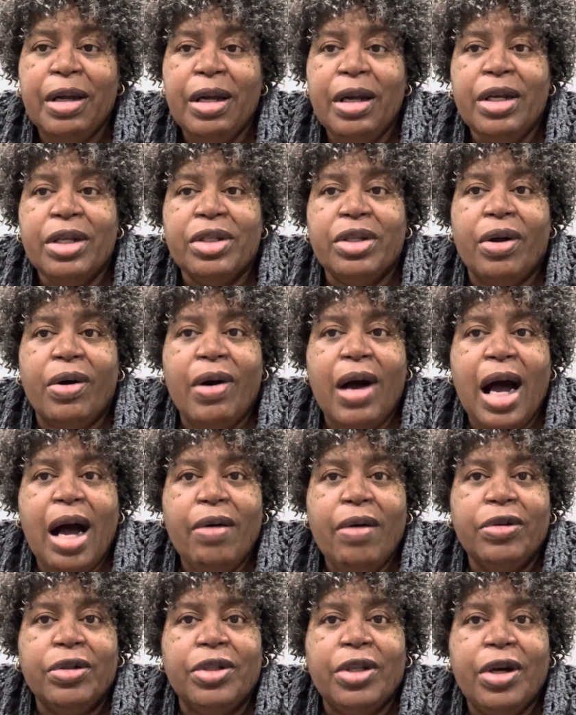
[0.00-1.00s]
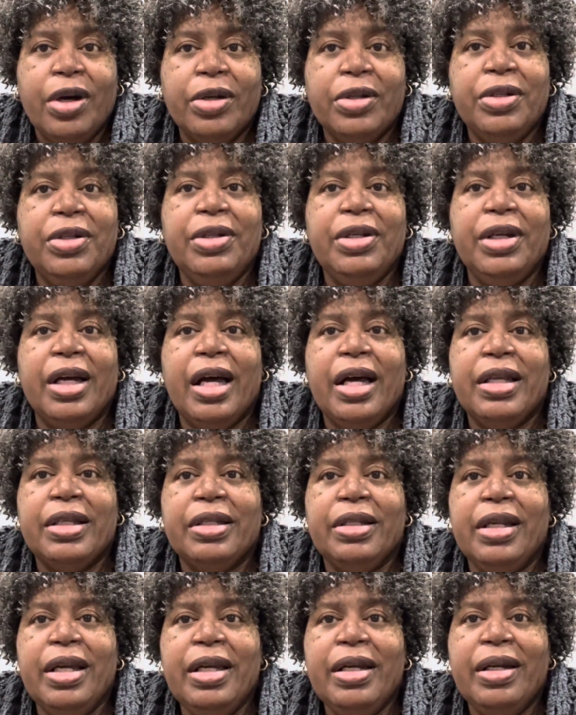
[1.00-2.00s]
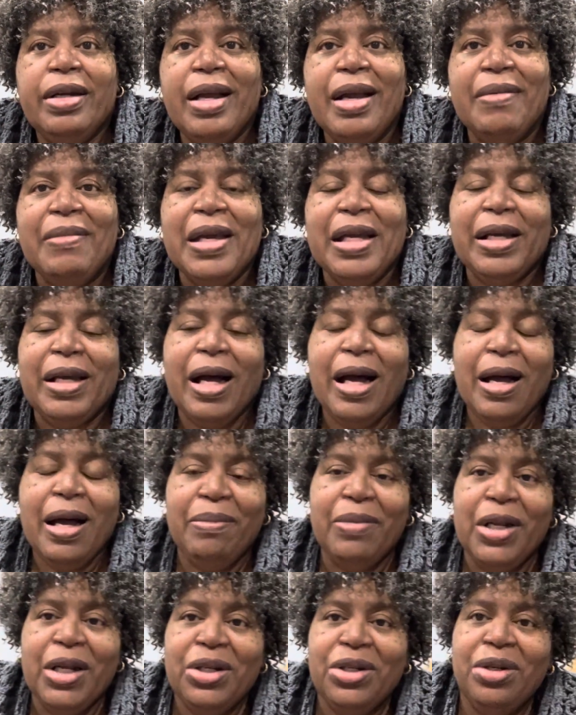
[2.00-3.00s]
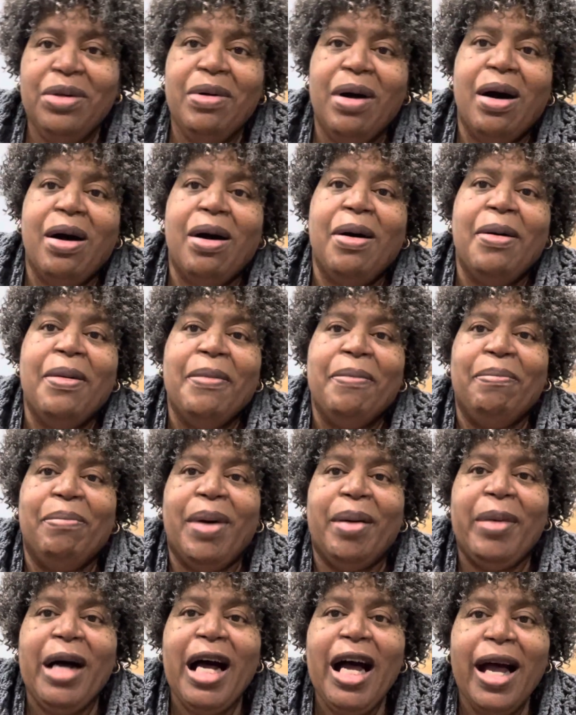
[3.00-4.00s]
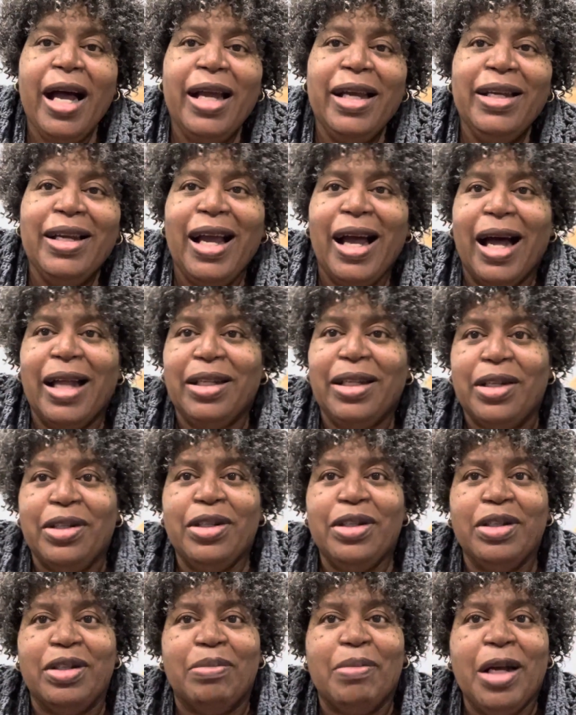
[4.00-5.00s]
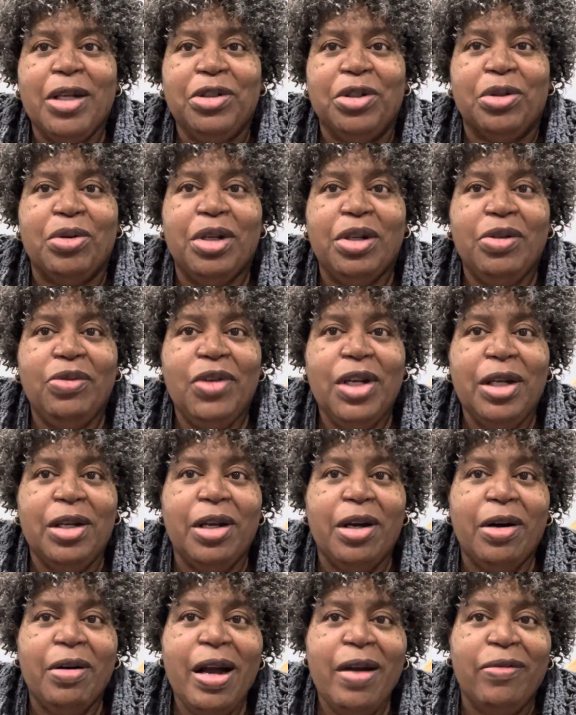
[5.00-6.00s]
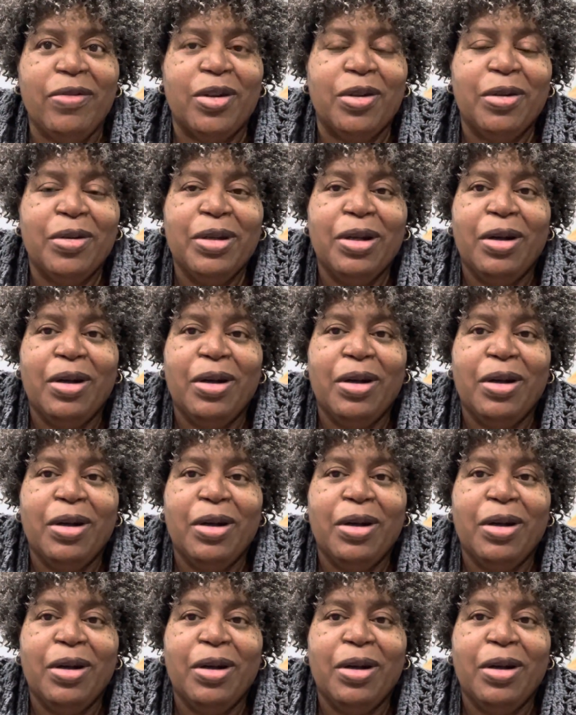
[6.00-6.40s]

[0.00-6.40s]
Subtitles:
So I will talk to you guys later, and may God bless you all. Bye-bye. I think this is my shortest video ever.